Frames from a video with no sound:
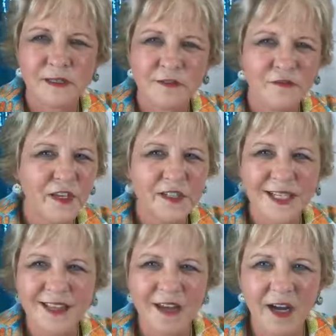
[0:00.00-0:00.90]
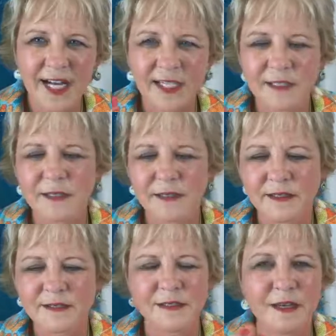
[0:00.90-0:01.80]
It's very light.
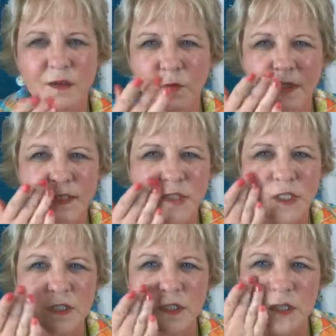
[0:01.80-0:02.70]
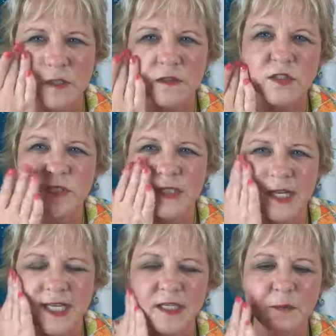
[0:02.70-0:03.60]
It's another one that you could use, just
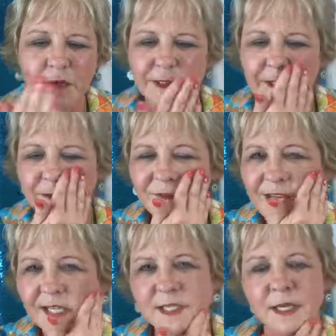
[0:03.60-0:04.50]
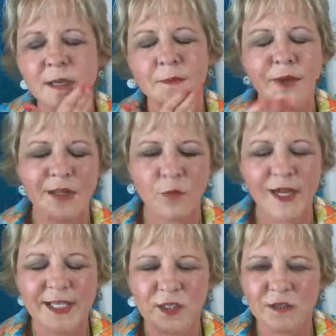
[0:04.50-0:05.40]
lightly put on your face. By the
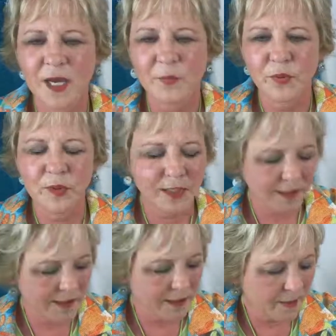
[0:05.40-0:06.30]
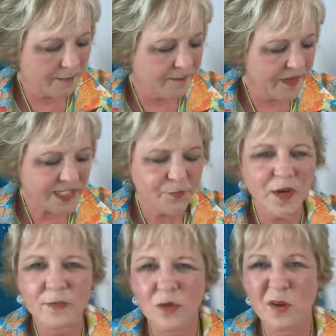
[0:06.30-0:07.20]
way, do not put face
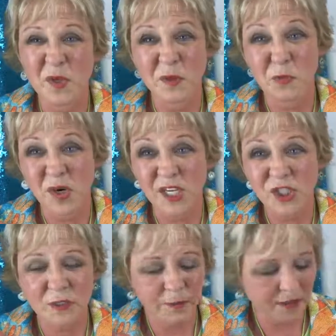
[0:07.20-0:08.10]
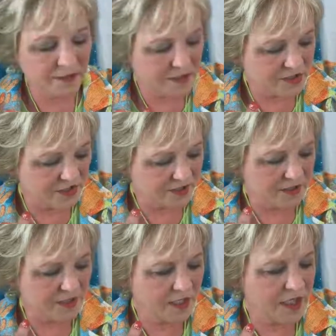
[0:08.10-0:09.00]
primer on with a brush, because it's just
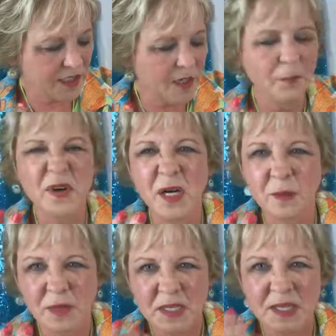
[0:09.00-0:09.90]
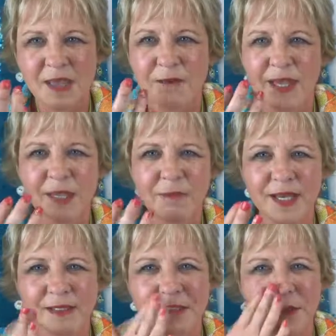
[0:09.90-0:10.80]
going to clump up and make a
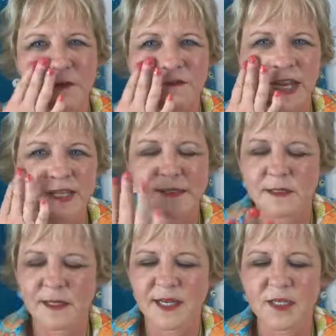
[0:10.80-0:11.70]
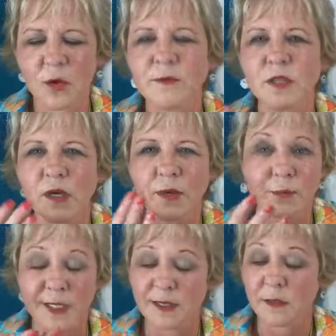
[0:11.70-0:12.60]
mess on your face. And I know I'm glowing
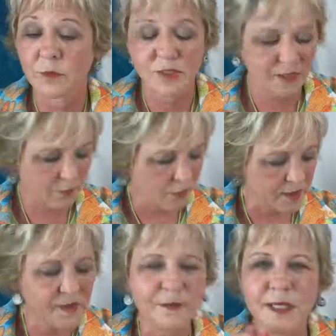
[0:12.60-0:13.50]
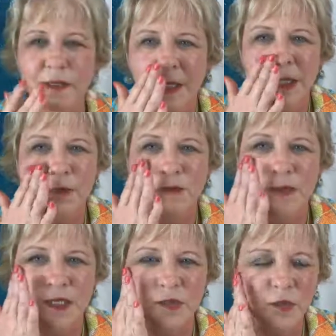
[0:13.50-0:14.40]
right now, which I want to be with
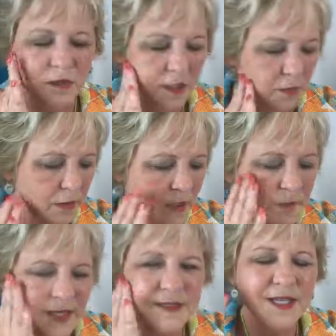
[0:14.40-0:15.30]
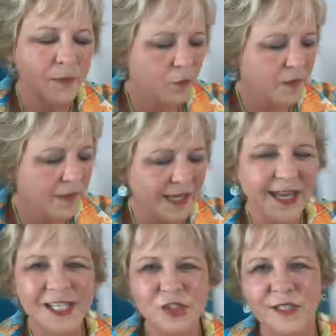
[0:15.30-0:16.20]
my Underglow. And some women
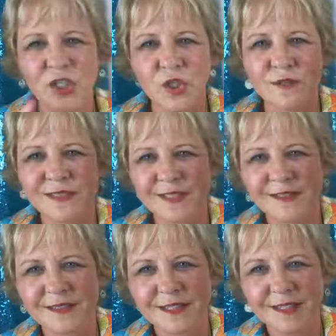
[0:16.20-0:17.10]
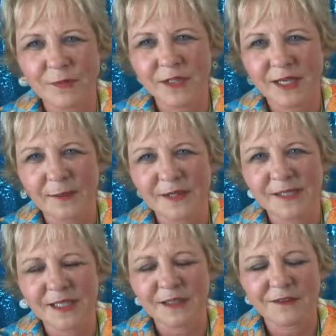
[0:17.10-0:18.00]
actually use this in the summertime
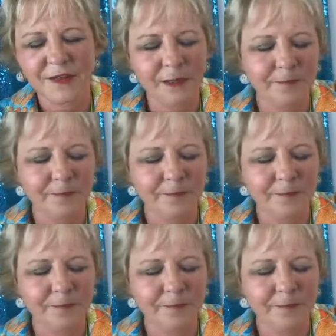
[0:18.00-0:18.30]
instead of